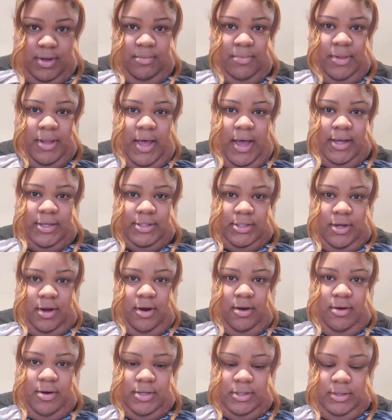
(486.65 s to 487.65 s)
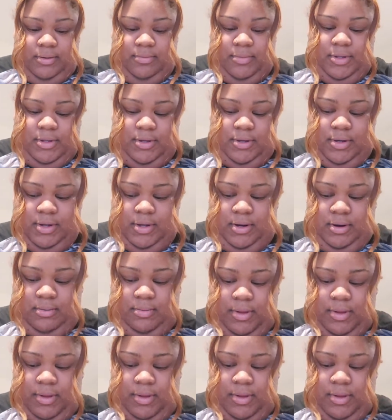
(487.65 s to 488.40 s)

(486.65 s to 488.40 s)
a black skirt or something and a